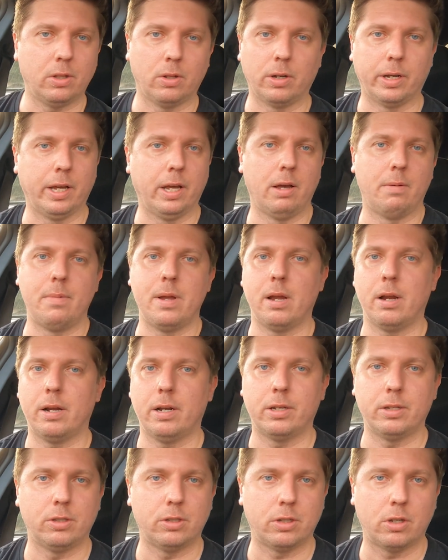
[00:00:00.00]
Like,
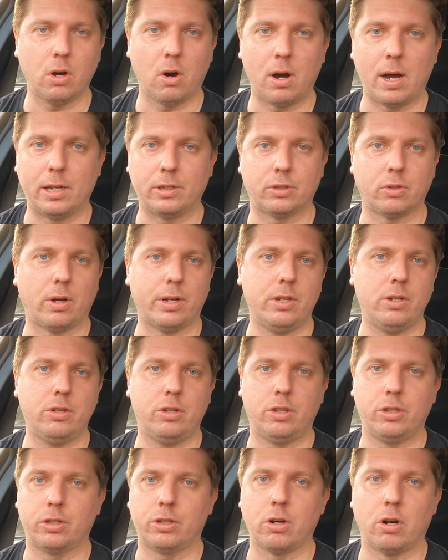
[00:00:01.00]
Americans, guys, like, you
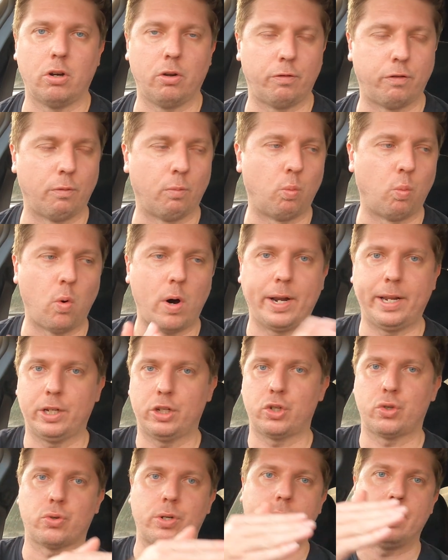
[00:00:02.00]
just go from one
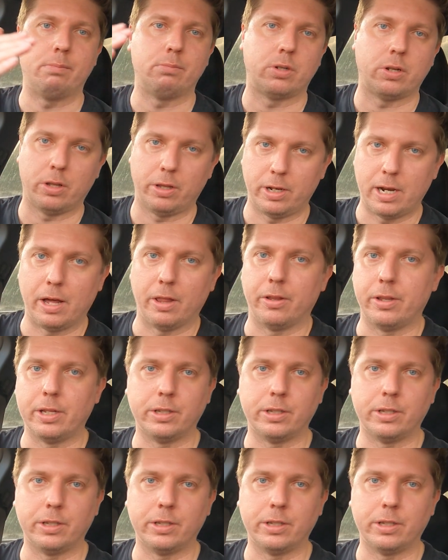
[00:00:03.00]
extreme to another.